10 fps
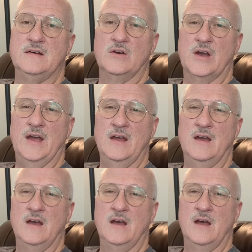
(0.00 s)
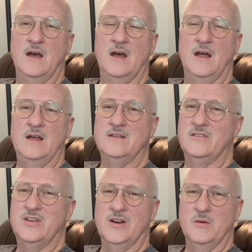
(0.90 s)
Okay? That's
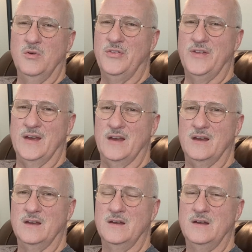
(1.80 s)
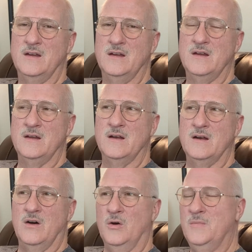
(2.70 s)
a terrible thing.
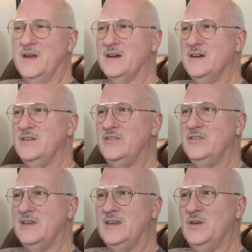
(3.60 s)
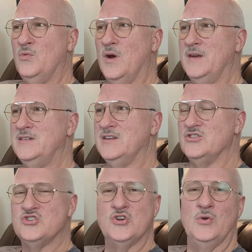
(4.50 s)
All because he went
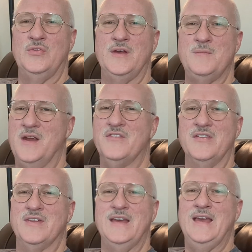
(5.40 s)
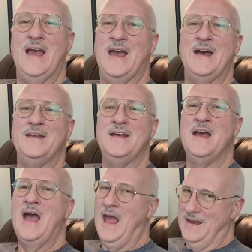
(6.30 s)
and showed them everything he had,
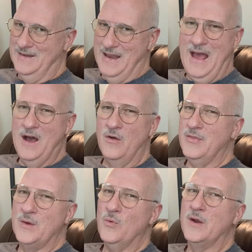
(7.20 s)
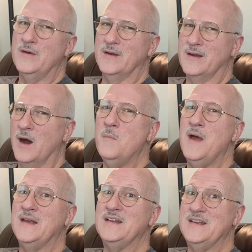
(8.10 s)
and now they wanted to come
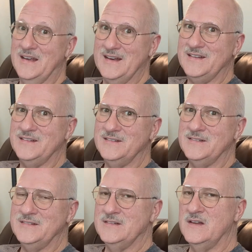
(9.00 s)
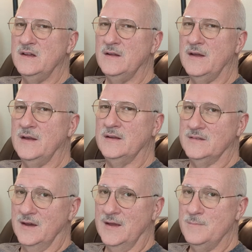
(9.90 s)
and get it. And in
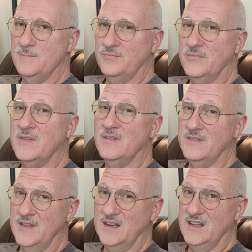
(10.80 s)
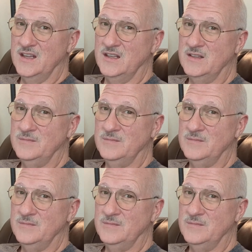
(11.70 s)
time, they did.